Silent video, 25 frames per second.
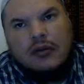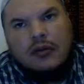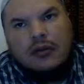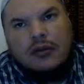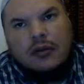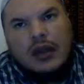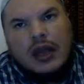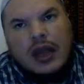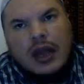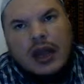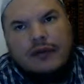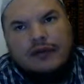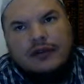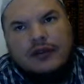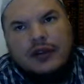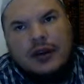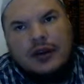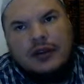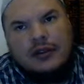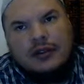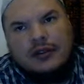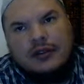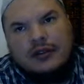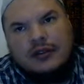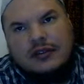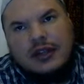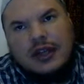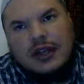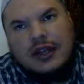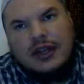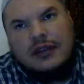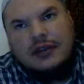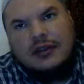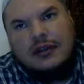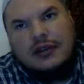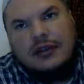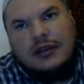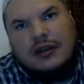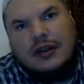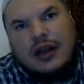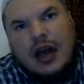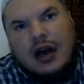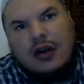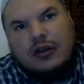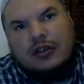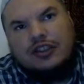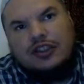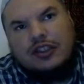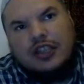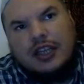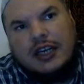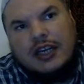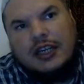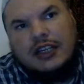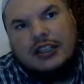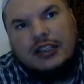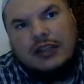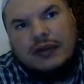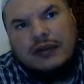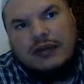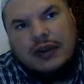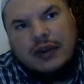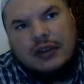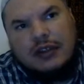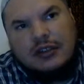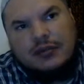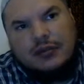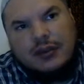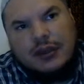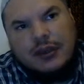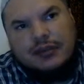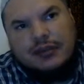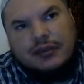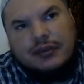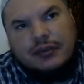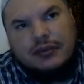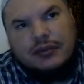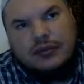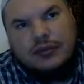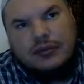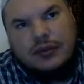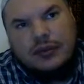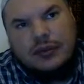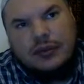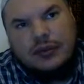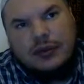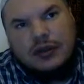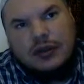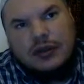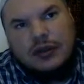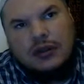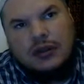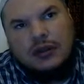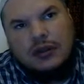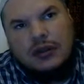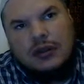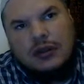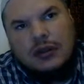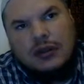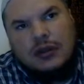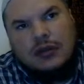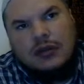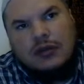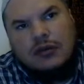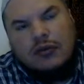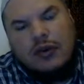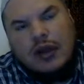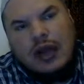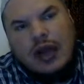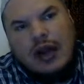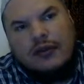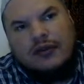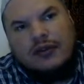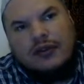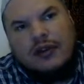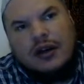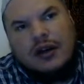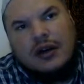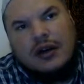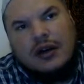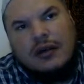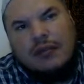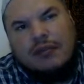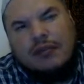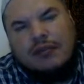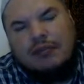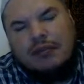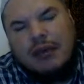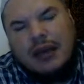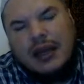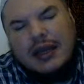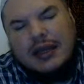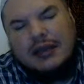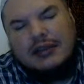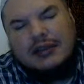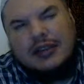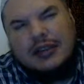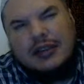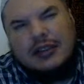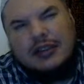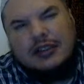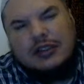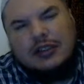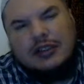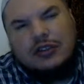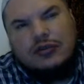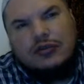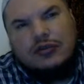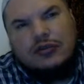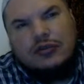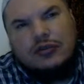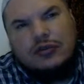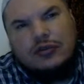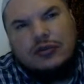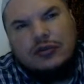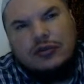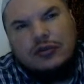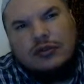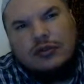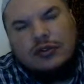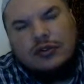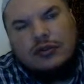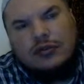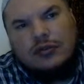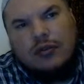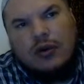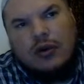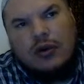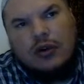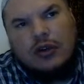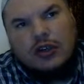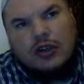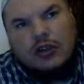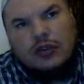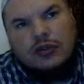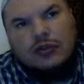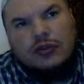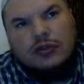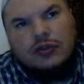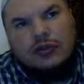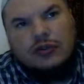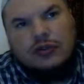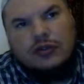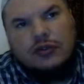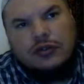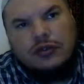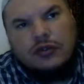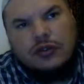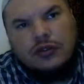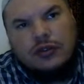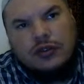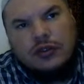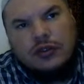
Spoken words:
we have to understand how change affects people. We have to pay attention to the small cues